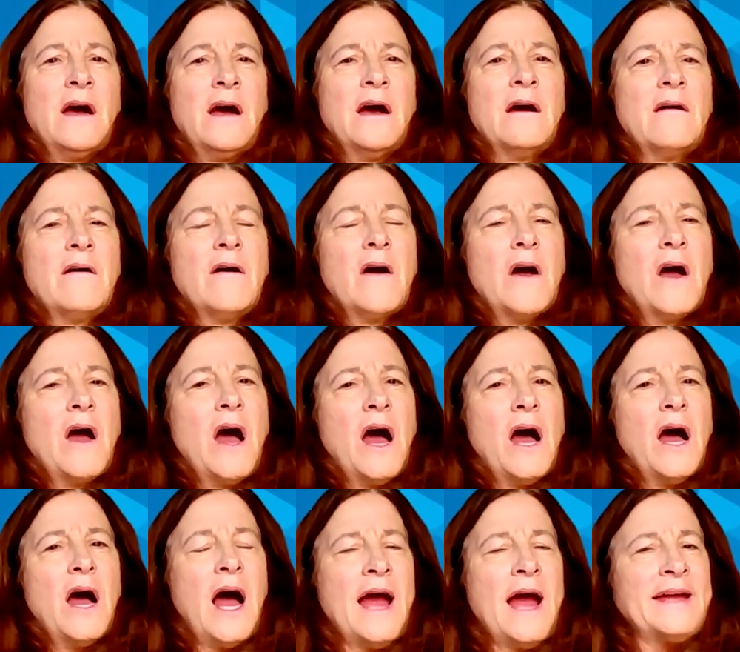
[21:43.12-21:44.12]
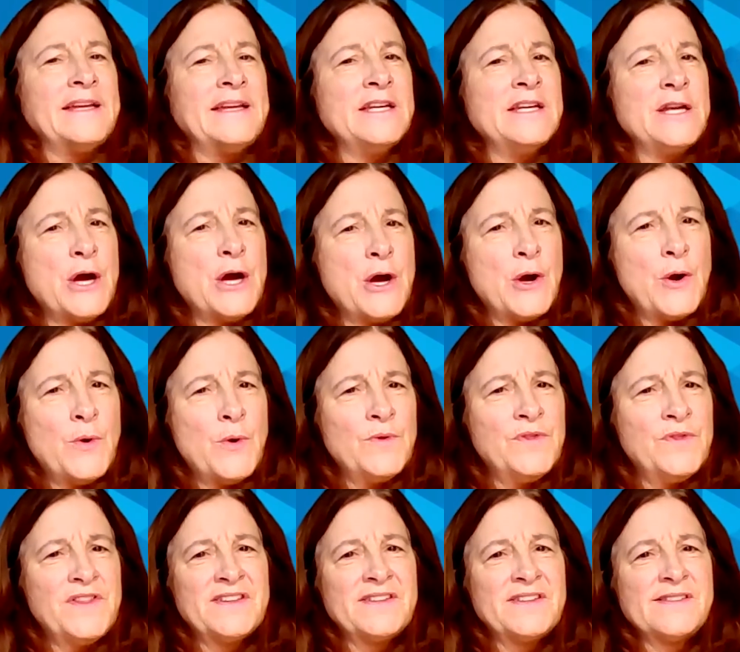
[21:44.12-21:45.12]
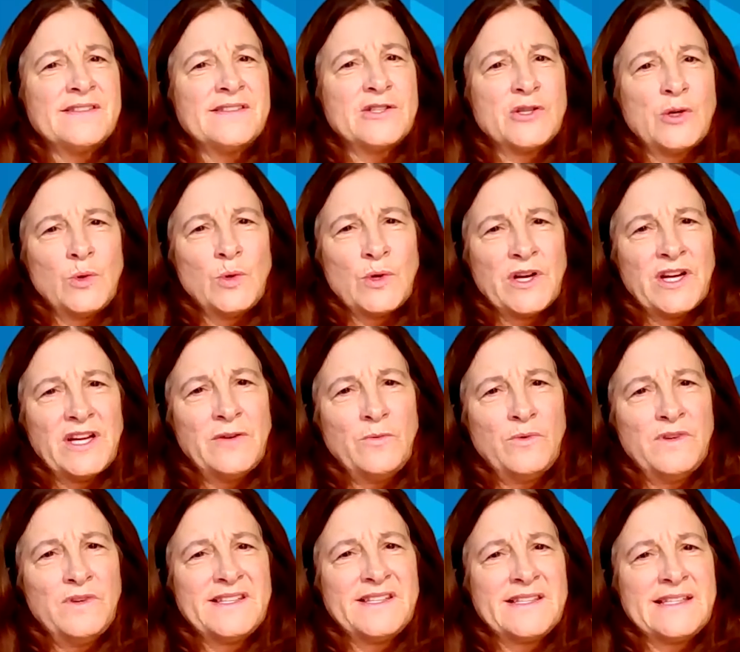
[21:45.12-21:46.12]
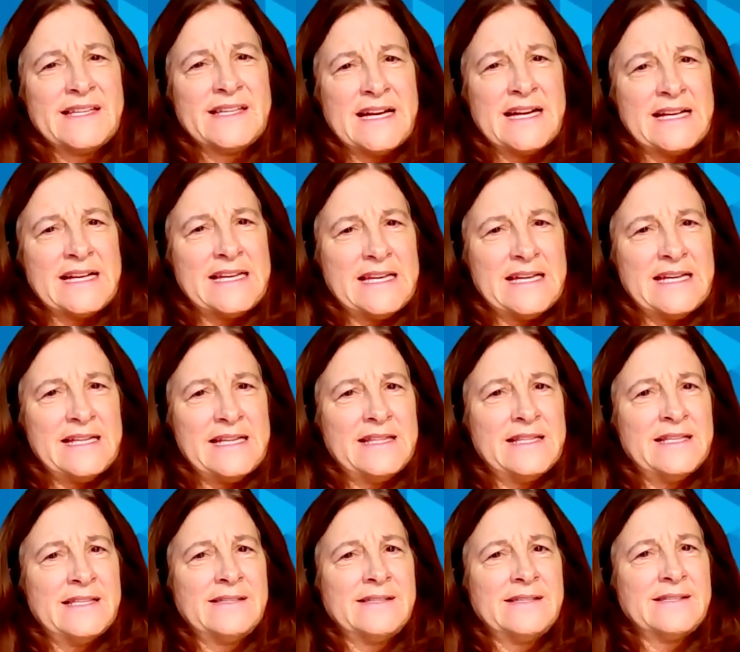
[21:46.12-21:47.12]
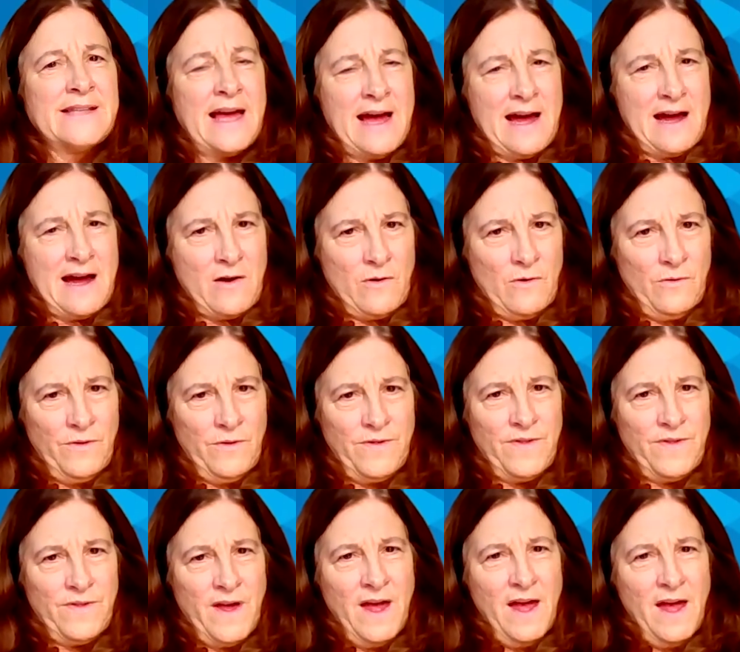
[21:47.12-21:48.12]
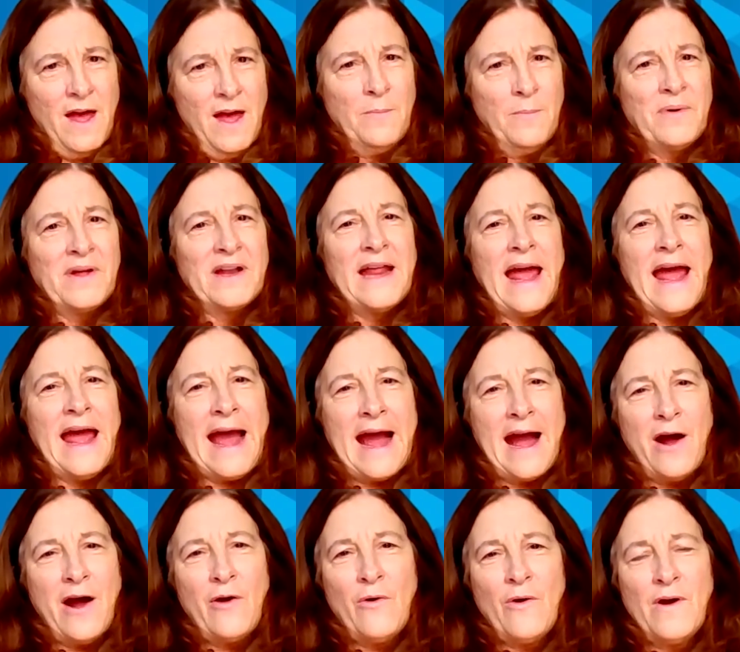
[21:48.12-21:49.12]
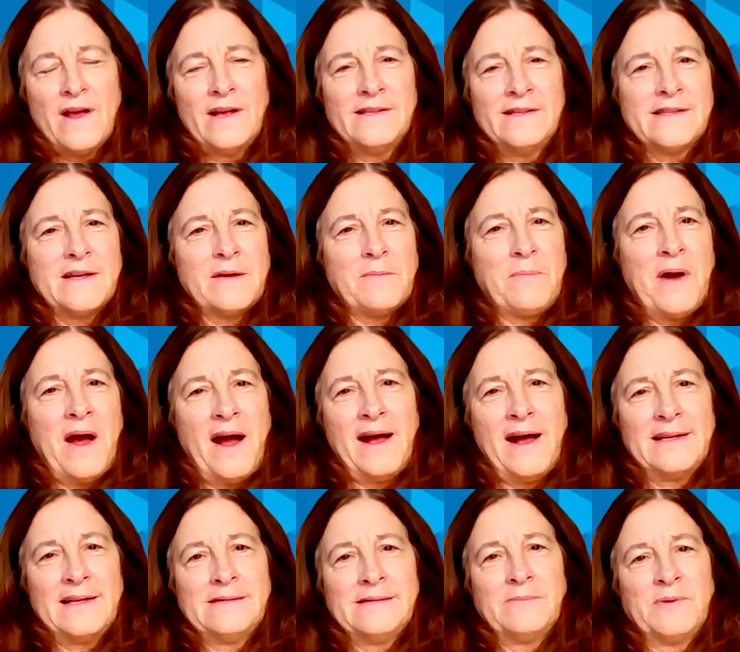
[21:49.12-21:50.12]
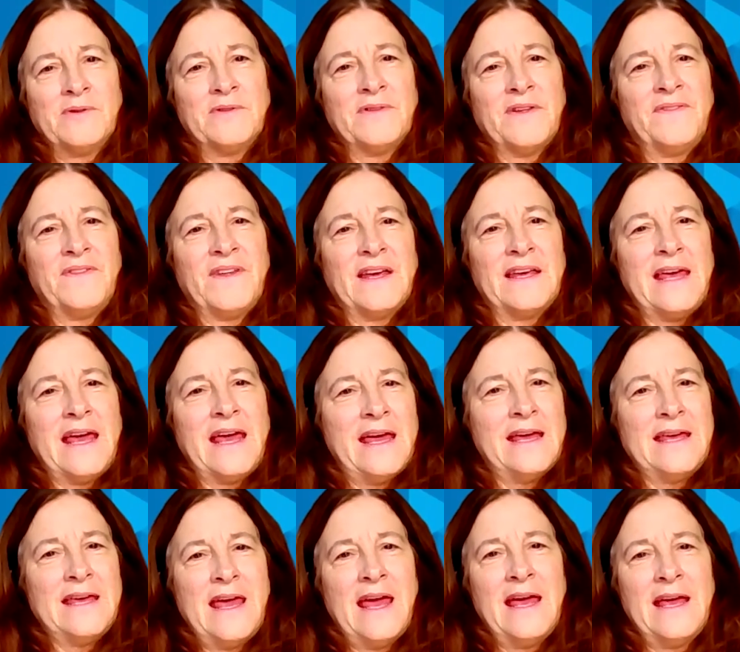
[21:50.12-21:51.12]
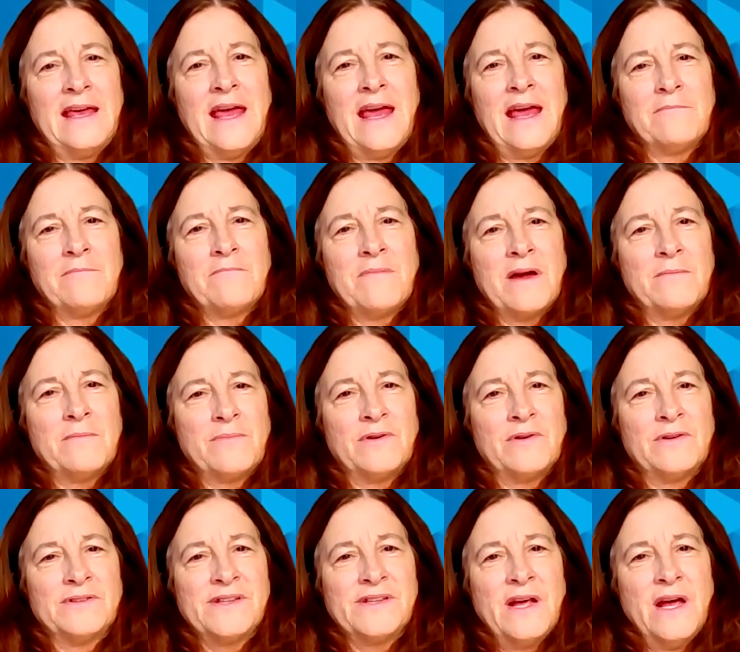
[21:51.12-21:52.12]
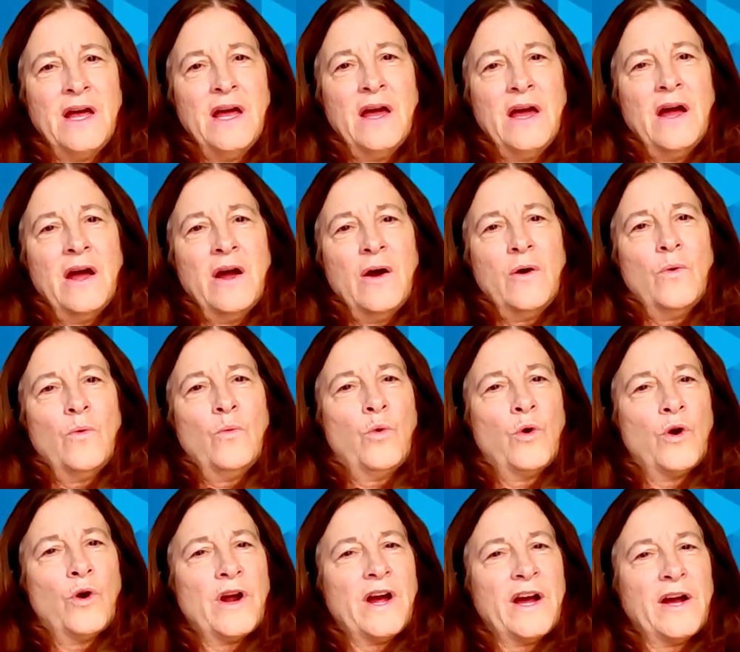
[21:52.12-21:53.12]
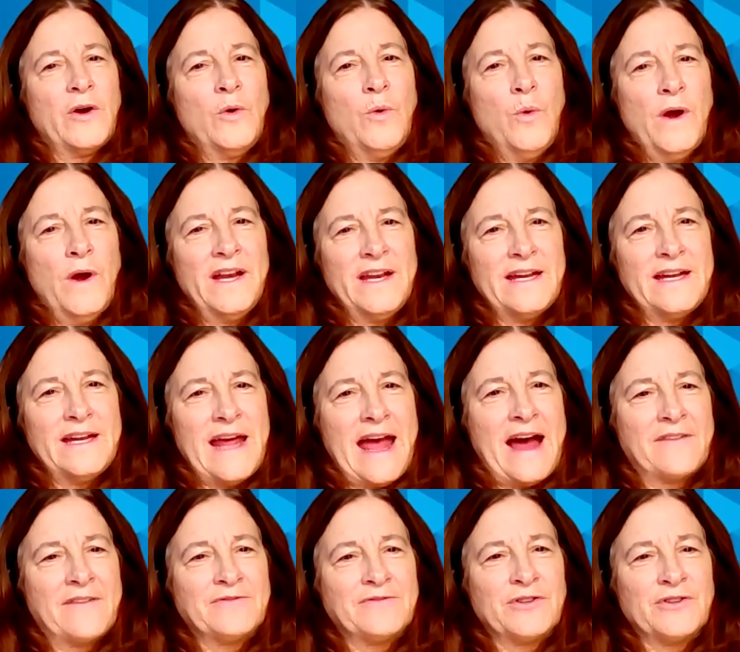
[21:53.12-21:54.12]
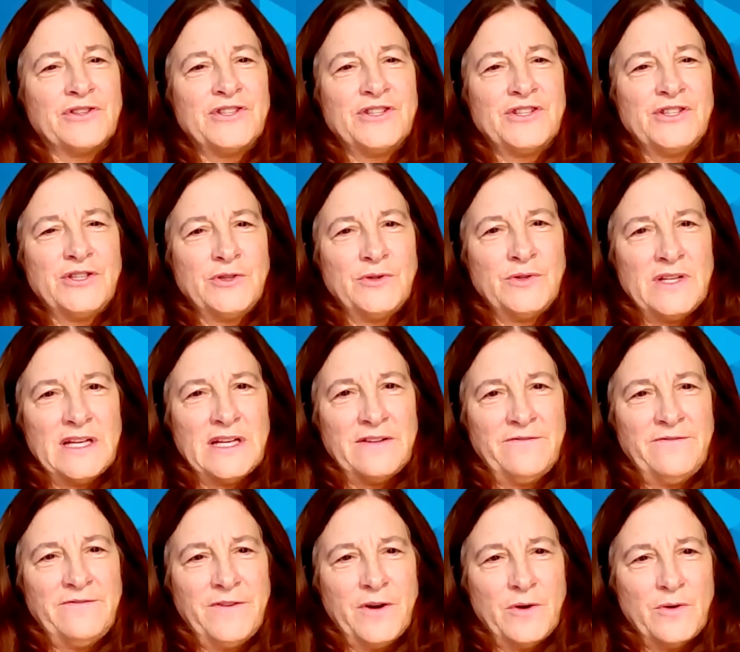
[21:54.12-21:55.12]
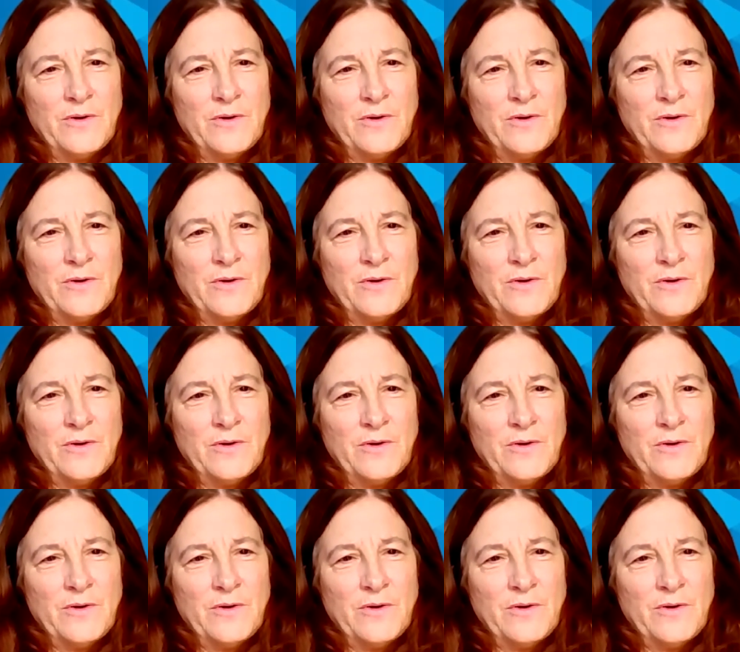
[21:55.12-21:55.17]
uh, I know this story was done in the South, but how is it possible that the KKK members were acquitted after shooting?